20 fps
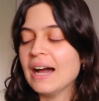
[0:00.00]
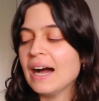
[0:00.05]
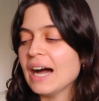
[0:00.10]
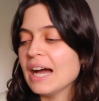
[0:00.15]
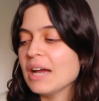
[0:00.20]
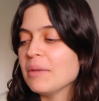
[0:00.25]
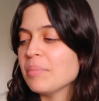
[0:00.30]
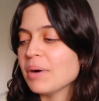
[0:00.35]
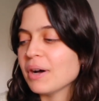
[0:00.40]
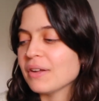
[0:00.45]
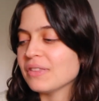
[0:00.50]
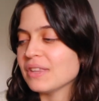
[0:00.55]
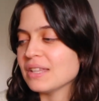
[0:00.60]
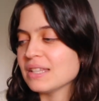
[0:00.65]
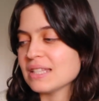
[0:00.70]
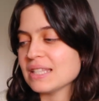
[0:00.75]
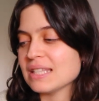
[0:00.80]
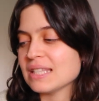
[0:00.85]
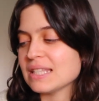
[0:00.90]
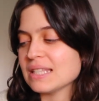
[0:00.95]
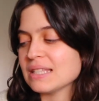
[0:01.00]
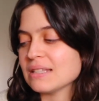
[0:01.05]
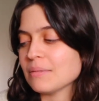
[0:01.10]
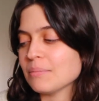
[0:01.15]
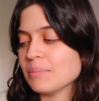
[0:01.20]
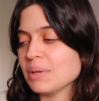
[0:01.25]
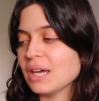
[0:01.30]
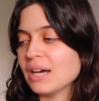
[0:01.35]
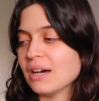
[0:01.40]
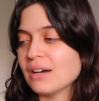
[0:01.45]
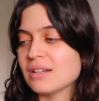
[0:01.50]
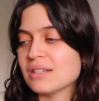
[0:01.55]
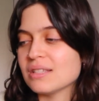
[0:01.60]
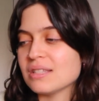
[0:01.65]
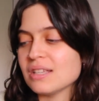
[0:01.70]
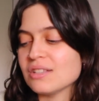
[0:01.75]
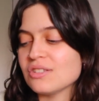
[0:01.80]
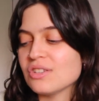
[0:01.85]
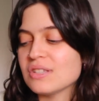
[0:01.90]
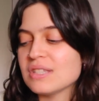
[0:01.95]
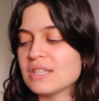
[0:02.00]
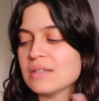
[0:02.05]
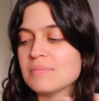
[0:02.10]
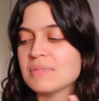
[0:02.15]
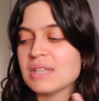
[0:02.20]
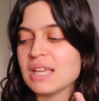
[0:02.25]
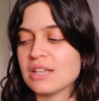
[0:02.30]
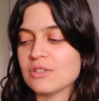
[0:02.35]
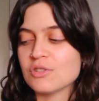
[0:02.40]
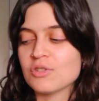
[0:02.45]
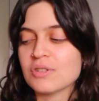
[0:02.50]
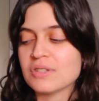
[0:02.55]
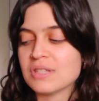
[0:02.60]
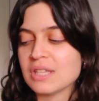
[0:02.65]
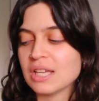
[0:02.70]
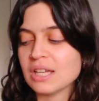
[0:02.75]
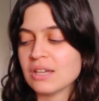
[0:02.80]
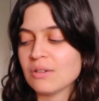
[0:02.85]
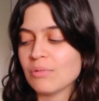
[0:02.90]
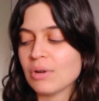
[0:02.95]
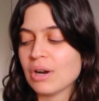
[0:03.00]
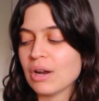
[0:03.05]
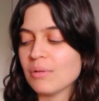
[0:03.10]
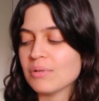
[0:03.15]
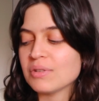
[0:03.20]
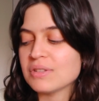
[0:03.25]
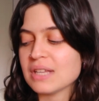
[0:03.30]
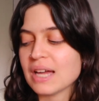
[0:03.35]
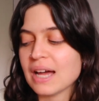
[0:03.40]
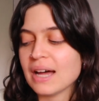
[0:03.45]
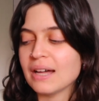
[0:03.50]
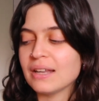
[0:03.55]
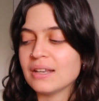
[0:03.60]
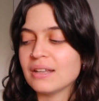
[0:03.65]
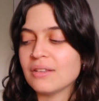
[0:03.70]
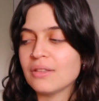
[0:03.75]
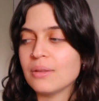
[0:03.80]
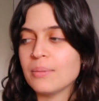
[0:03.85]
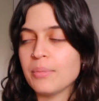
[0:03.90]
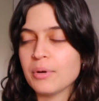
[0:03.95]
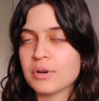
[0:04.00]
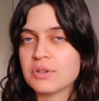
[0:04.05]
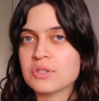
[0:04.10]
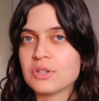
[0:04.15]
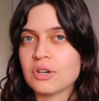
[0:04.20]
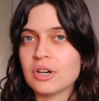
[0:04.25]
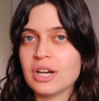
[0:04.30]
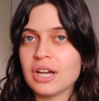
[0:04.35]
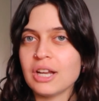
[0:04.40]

I bought this because it just seemed interesting when I was at the bookstore,